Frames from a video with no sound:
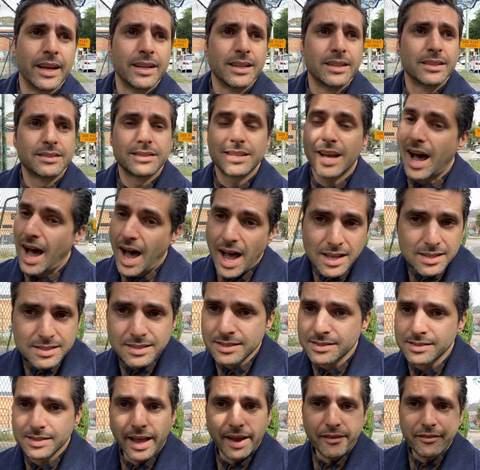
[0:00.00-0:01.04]

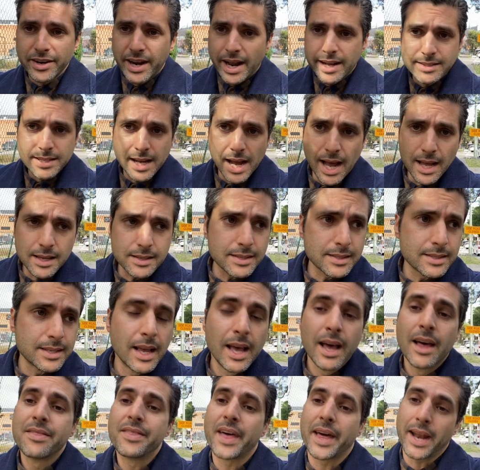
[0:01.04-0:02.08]
tasks, everyday tasks
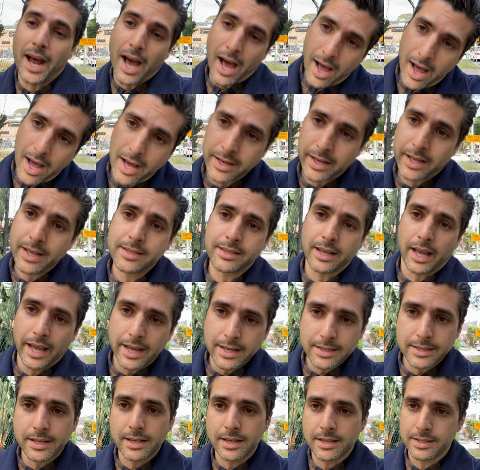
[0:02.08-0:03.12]
that aren't as
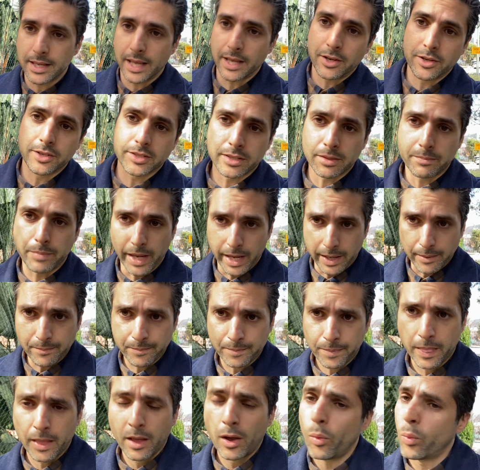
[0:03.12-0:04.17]
easy as they used to be.
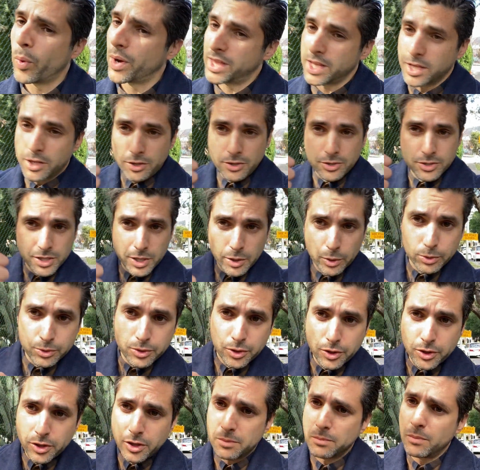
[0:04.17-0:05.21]
Whether you still do
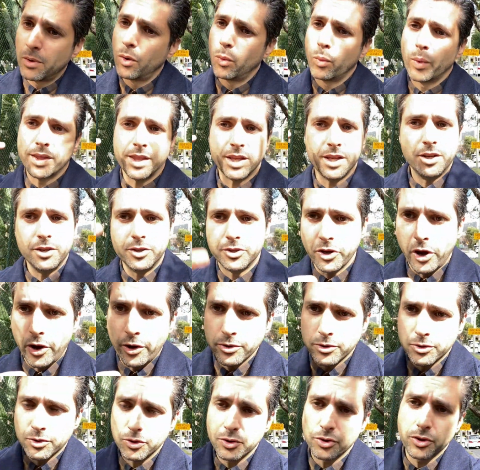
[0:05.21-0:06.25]
them, whether you don't
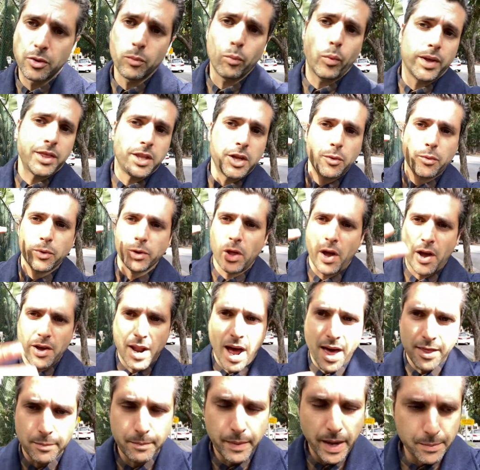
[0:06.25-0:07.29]
do them, whether you rely on
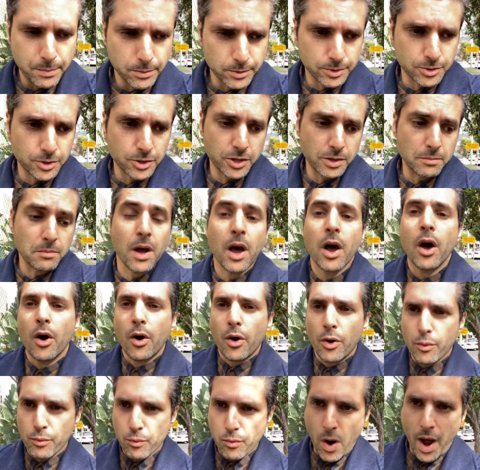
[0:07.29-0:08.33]
other people to do them,
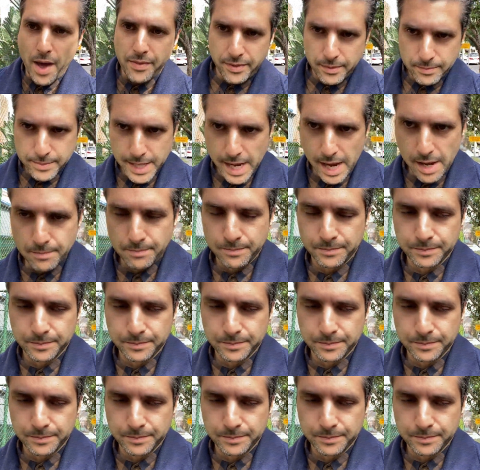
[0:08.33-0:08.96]
write them down.